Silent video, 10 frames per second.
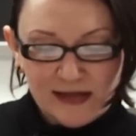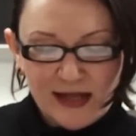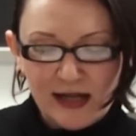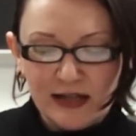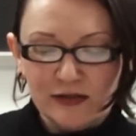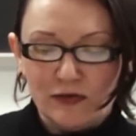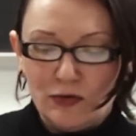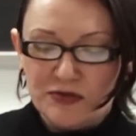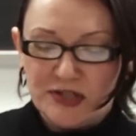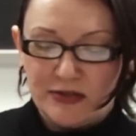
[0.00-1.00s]
That kind of
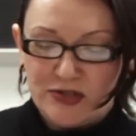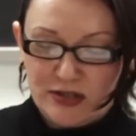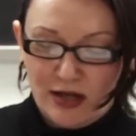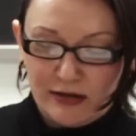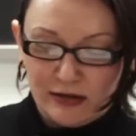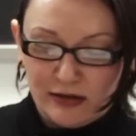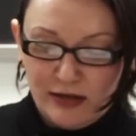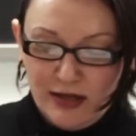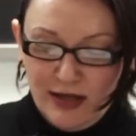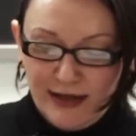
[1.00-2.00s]
wholesale slaughter
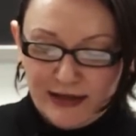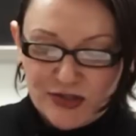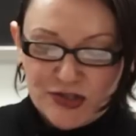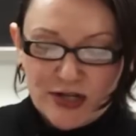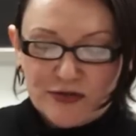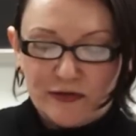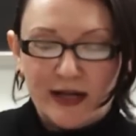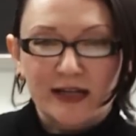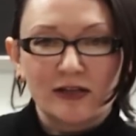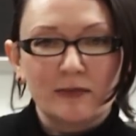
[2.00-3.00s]
in exchange for
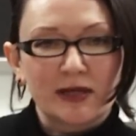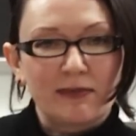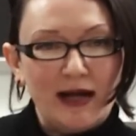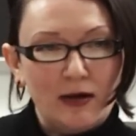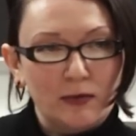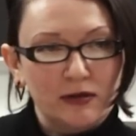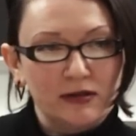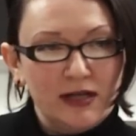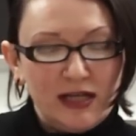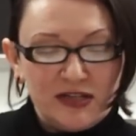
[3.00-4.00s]
economic power
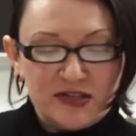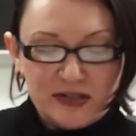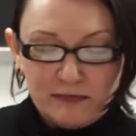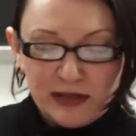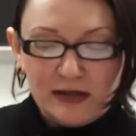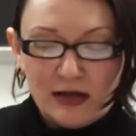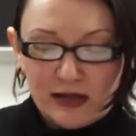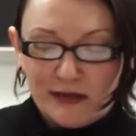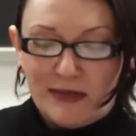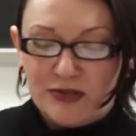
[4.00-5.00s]
is simply not
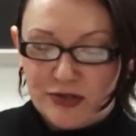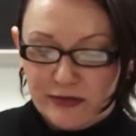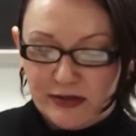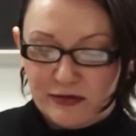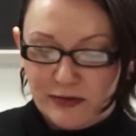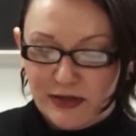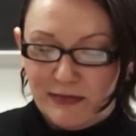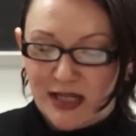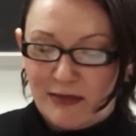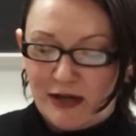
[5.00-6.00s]
commensurate with the
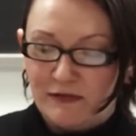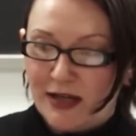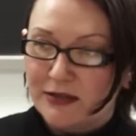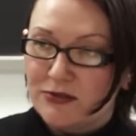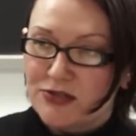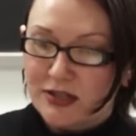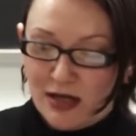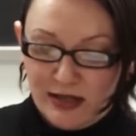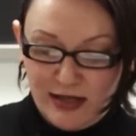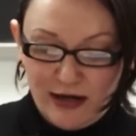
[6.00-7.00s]
Mi'kmaq values that
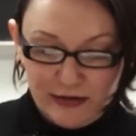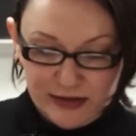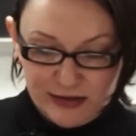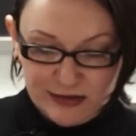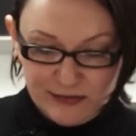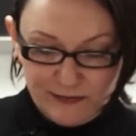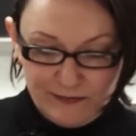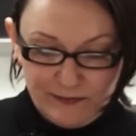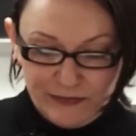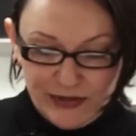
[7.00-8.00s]
I inherited.
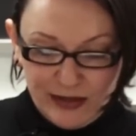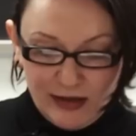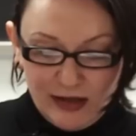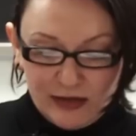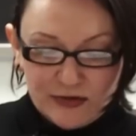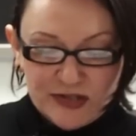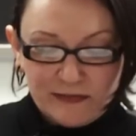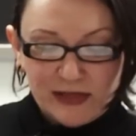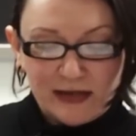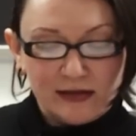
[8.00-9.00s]
There's
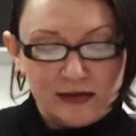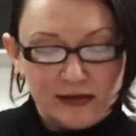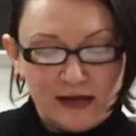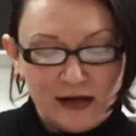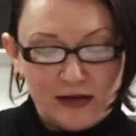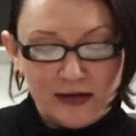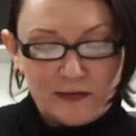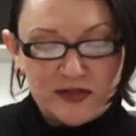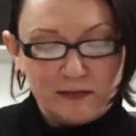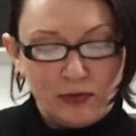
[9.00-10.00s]
something there that
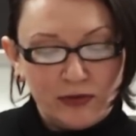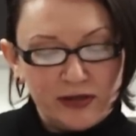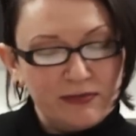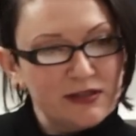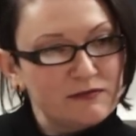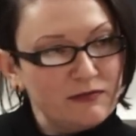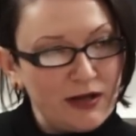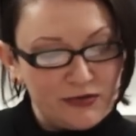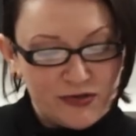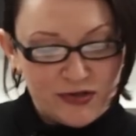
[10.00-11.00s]
was imported by the
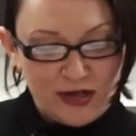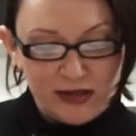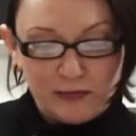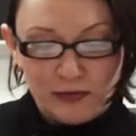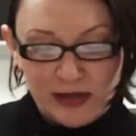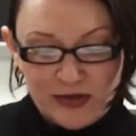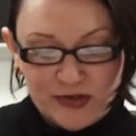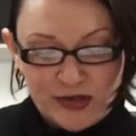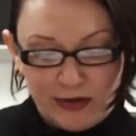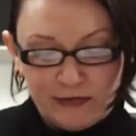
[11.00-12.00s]
French and the
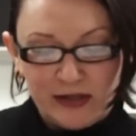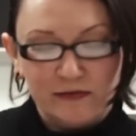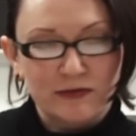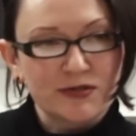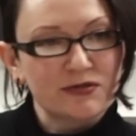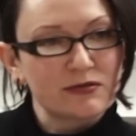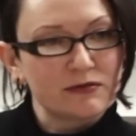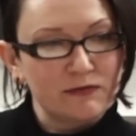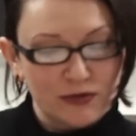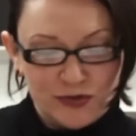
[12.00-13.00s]
British and reinforced through the
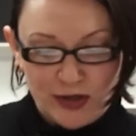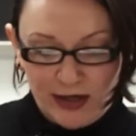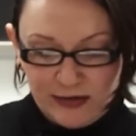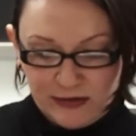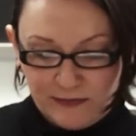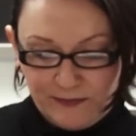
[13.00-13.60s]
fur trade.